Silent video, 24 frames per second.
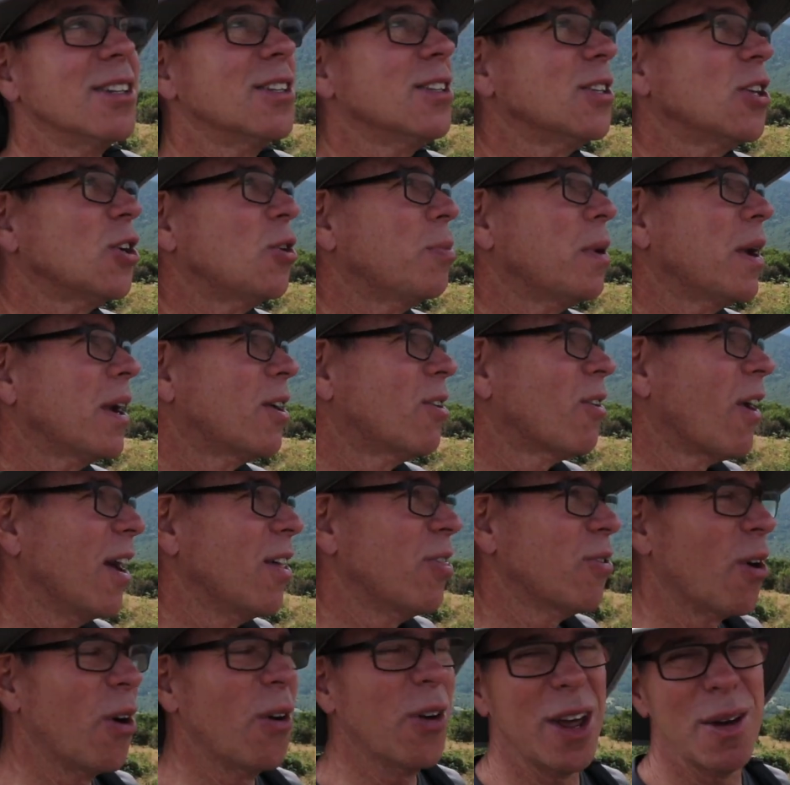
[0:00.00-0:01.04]
A little bit of gray
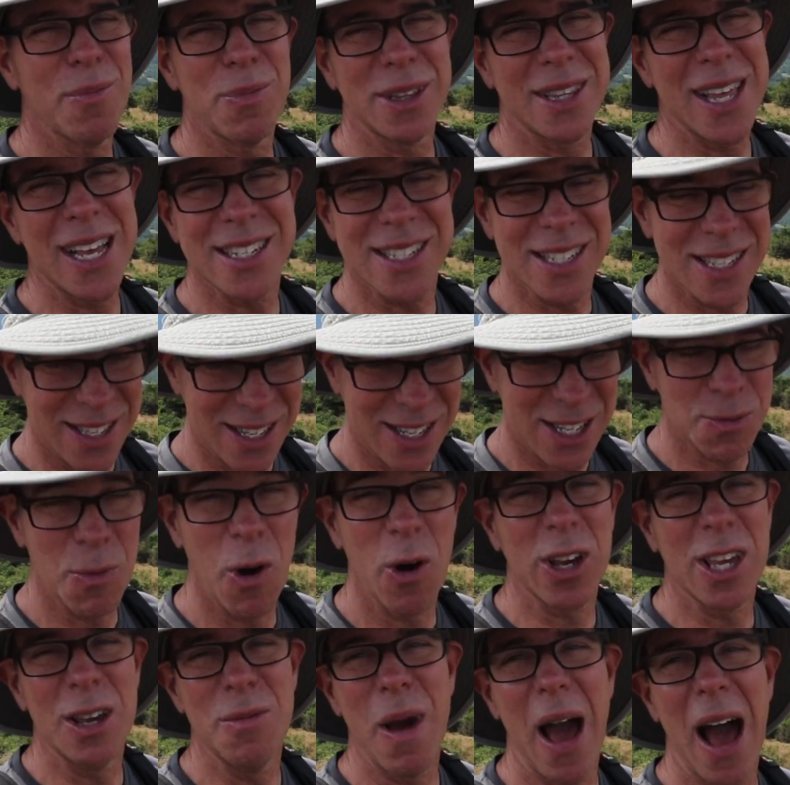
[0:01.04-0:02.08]
thrown in, but this is the
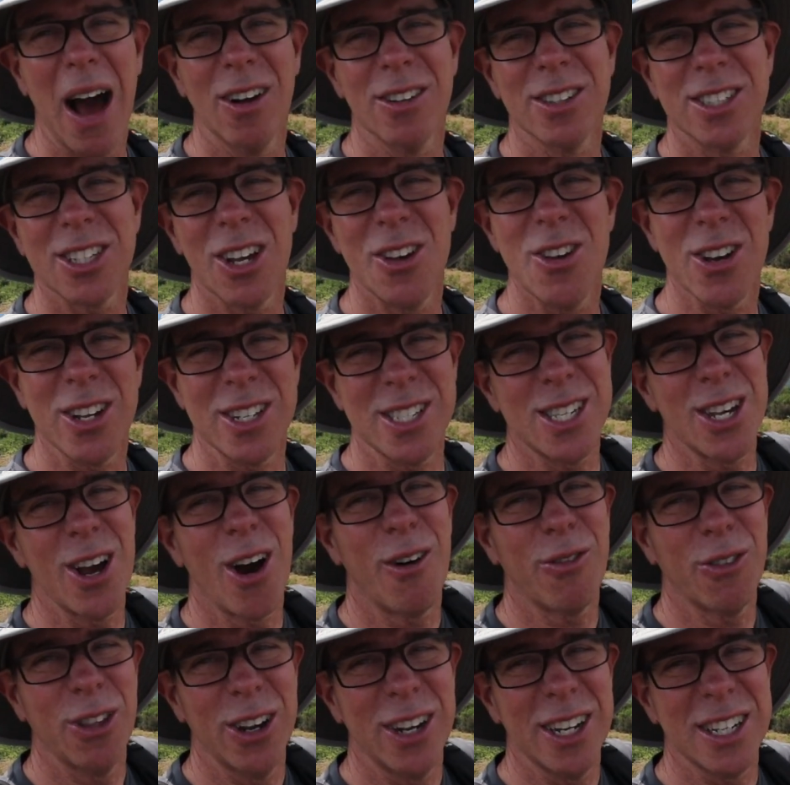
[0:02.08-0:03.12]
Smoky Mountains, so you can see
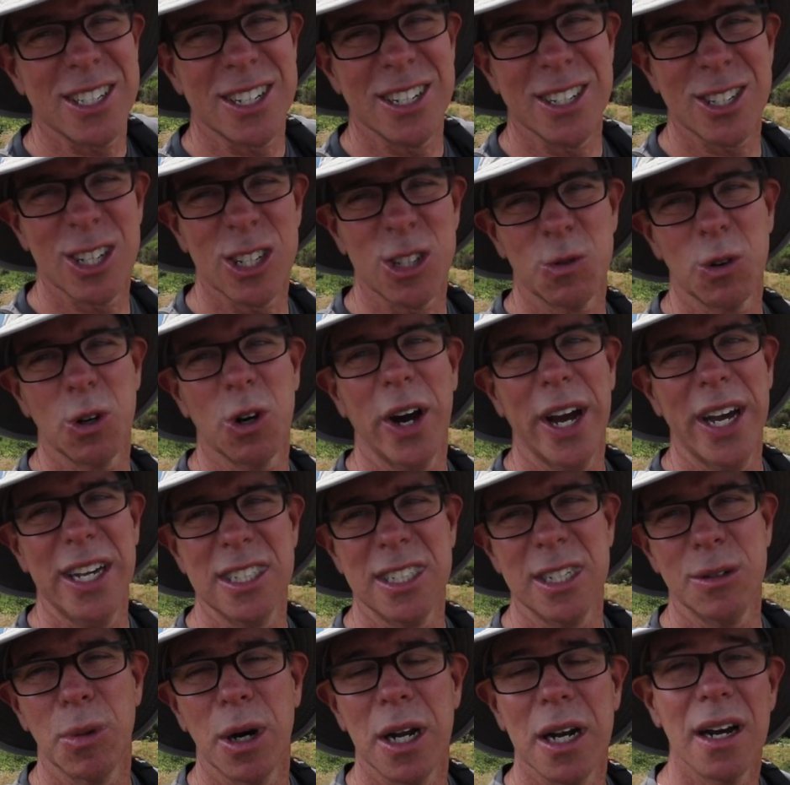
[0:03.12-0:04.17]
off in the distance it's real
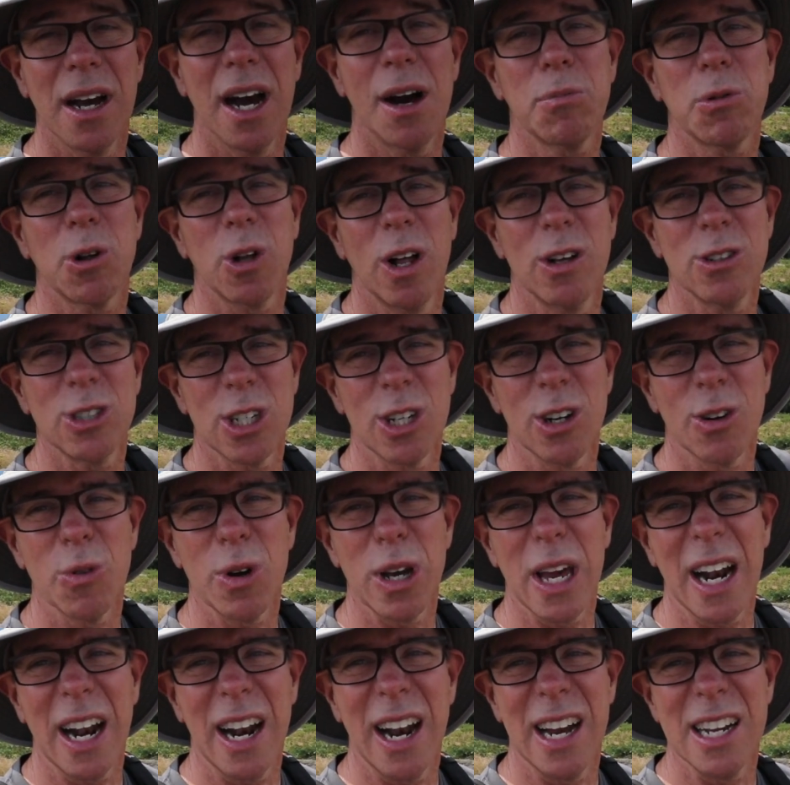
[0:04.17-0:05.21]
hazy, but up close here we
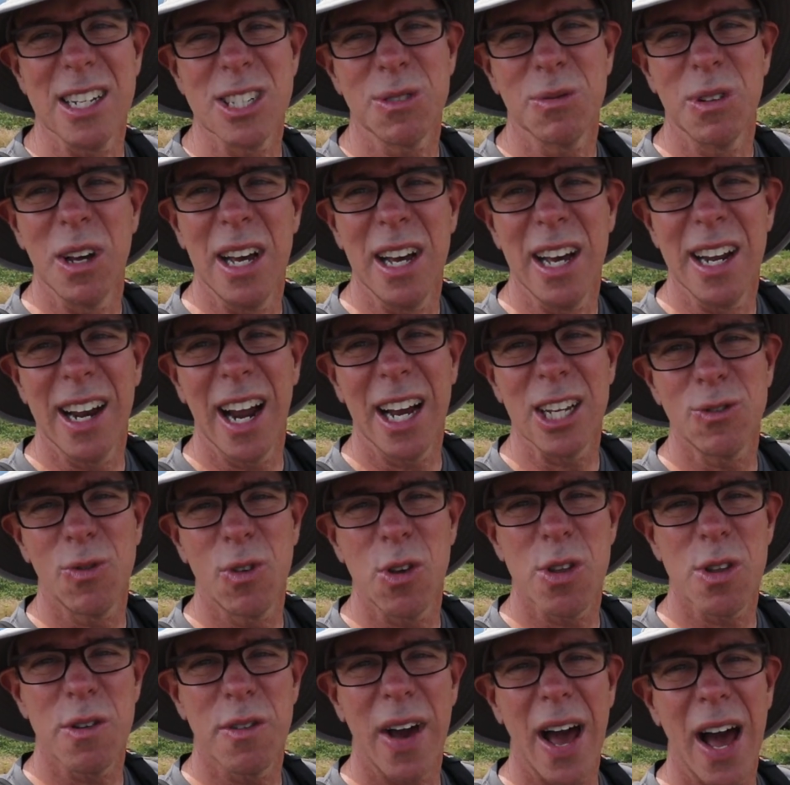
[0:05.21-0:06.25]
got a nice
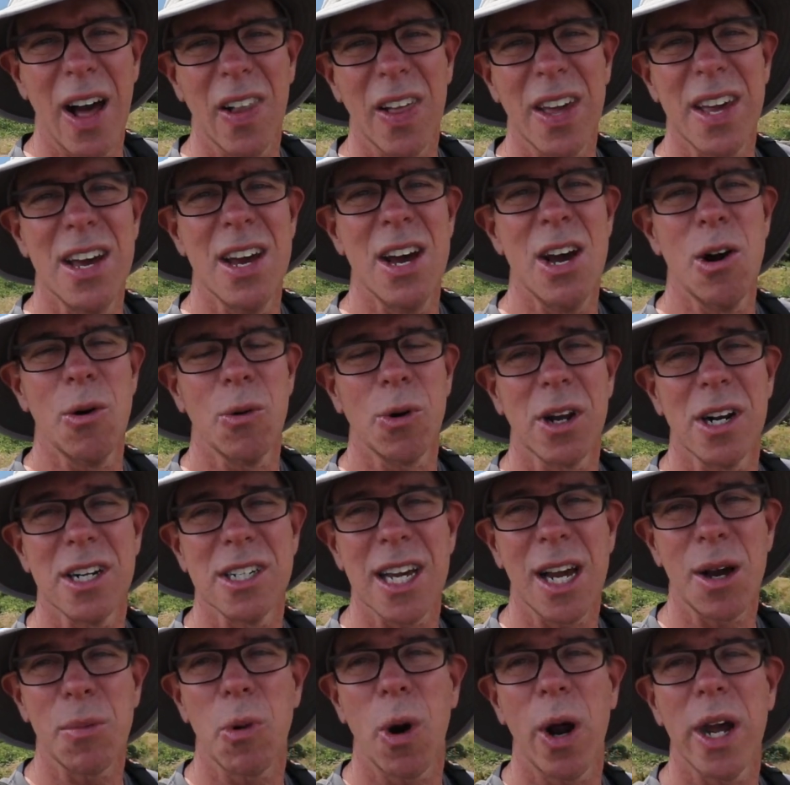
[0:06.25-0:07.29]
view of the valley. We're going to
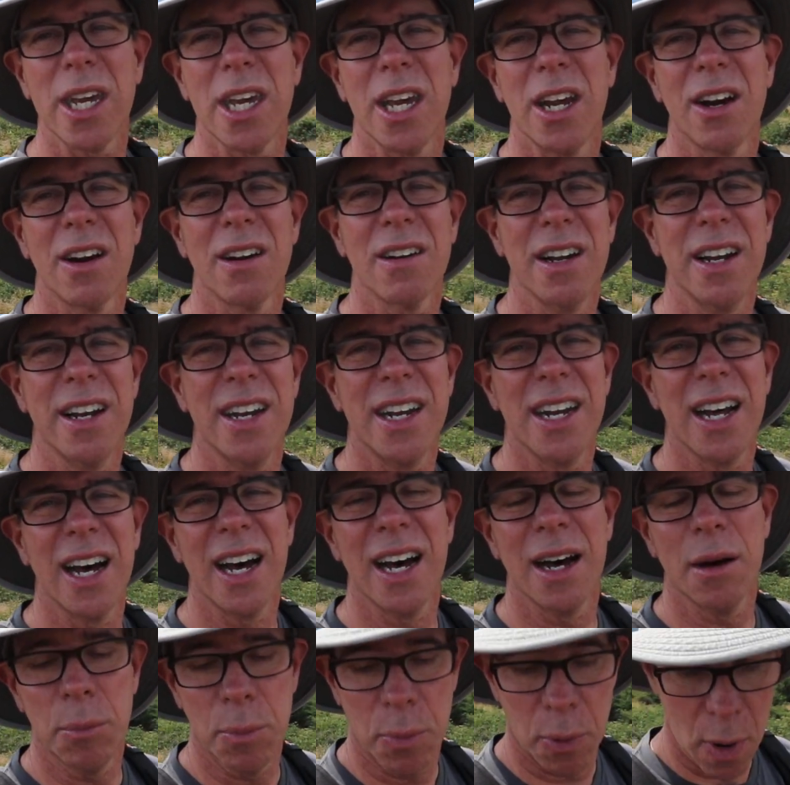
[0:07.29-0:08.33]
take a break here and
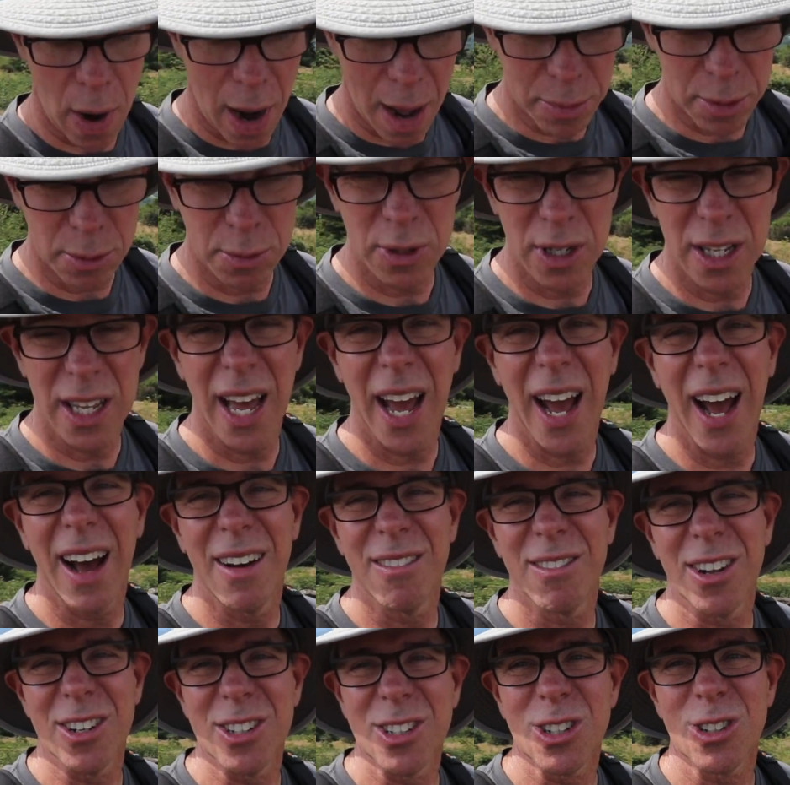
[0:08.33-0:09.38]
probably
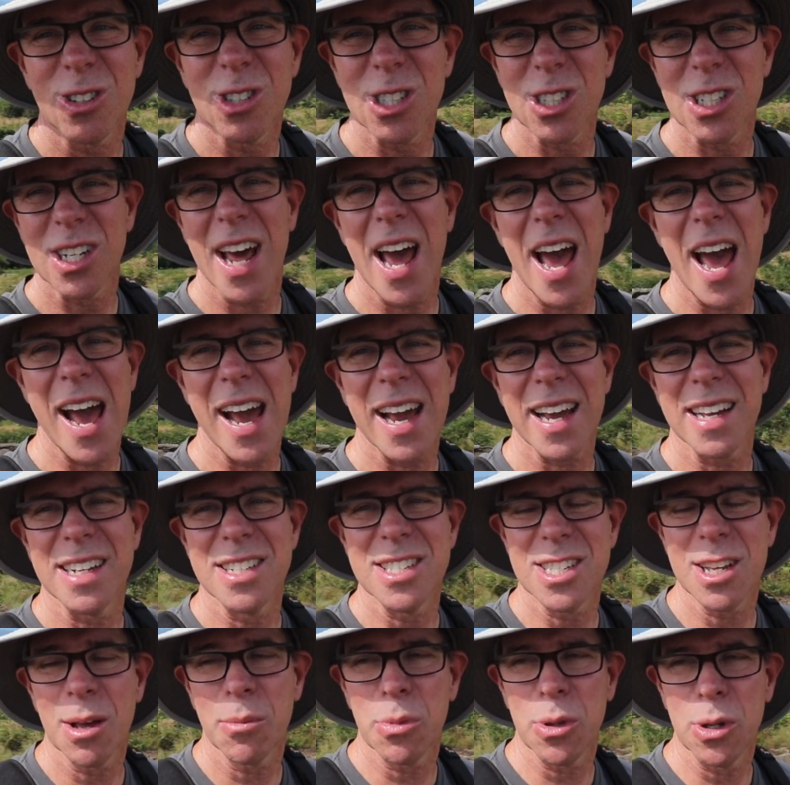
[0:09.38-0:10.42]
have a little snack
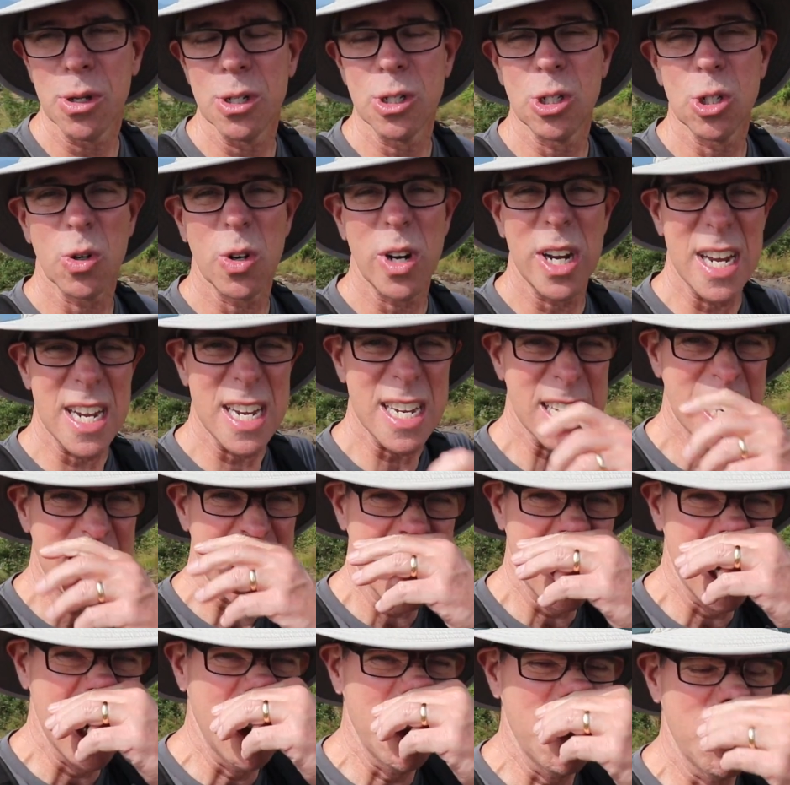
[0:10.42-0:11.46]
and something to drink,
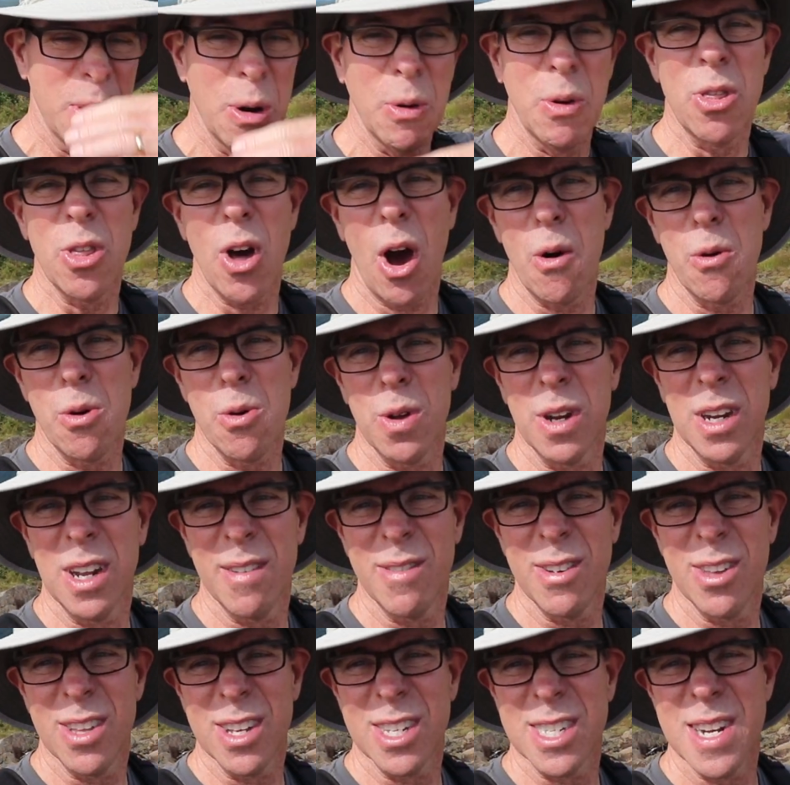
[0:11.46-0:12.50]
but we thought we would
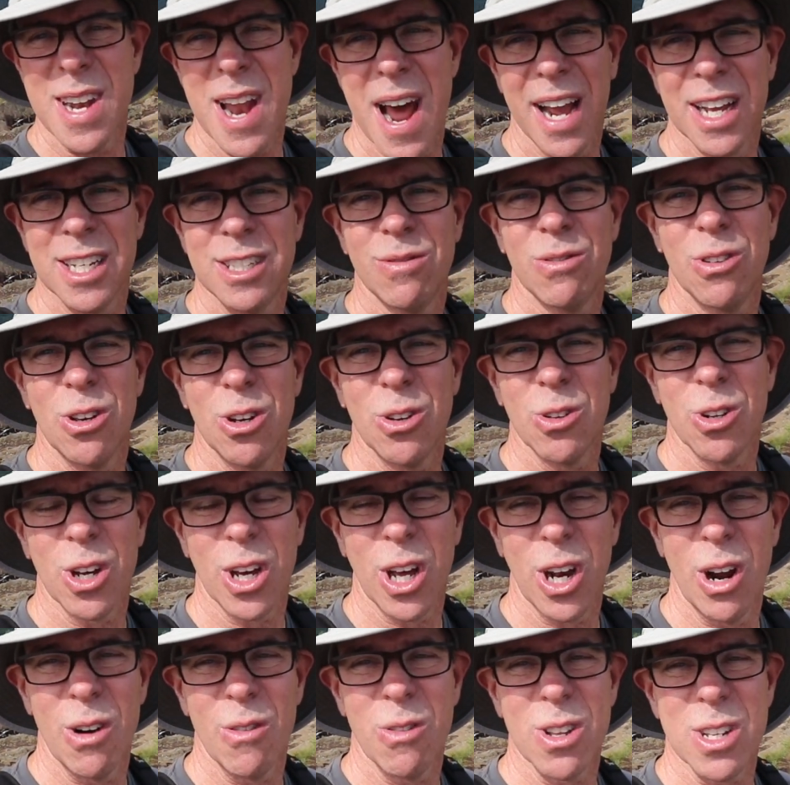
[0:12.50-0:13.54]
give you this nice view
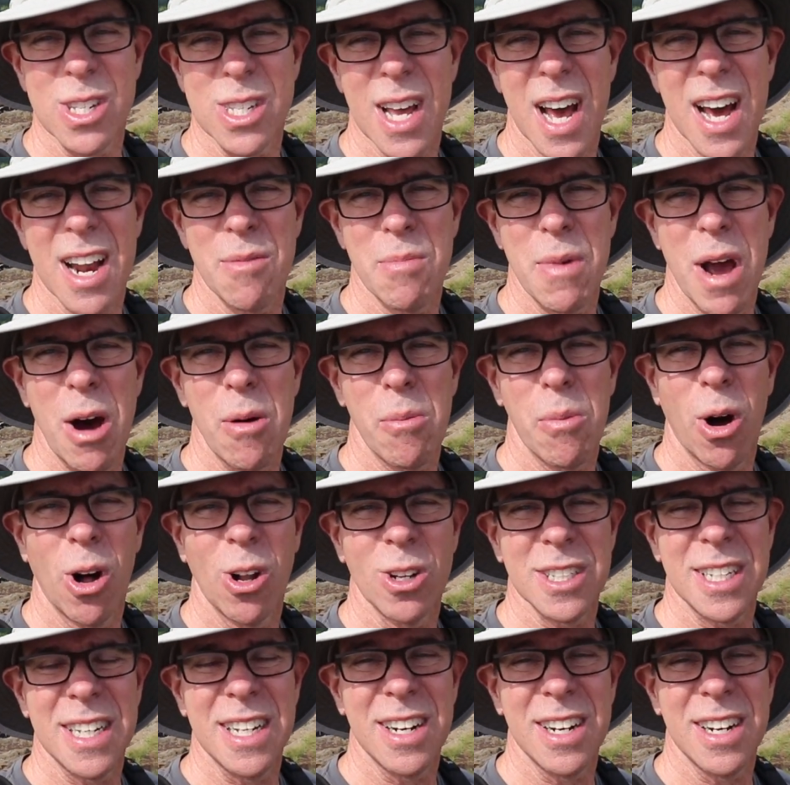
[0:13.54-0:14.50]
looking over the side of Mount Baldy